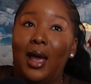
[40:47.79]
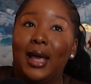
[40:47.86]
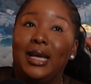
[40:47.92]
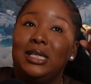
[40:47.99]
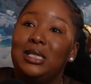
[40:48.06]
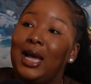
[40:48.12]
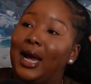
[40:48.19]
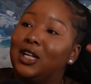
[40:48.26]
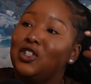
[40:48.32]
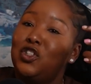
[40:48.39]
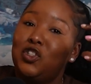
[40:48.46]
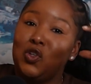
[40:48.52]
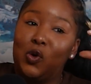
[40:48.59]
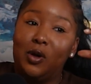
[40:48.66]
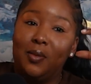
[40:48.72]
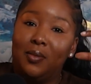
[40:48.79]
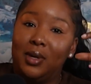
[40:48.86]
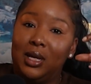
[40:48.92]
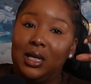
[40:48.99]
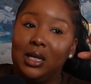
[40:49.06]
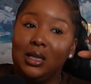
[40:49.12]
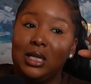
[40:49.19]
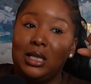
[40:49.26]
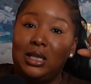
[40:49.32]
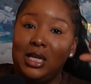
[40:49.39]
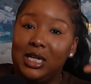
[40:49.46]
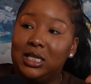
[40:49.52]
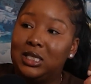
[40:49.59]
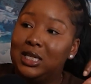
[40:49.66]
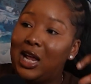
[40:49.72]
he's kind of showing me the
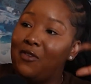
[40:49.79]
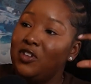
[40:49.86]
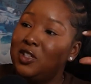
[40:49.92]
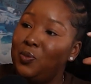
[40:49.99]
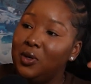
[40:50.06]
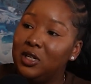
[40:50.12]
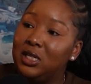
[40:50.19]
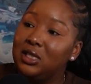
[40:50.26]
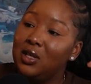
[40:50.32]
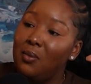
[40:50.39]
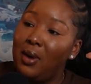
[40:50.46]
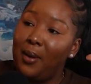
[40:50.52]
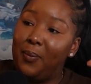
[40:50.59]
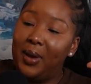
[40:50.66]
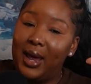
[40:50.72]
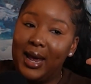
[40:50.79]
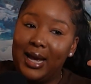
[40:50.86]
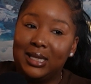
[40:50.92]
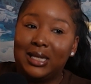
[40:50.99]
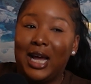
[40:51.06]
things that I've experienced in my past.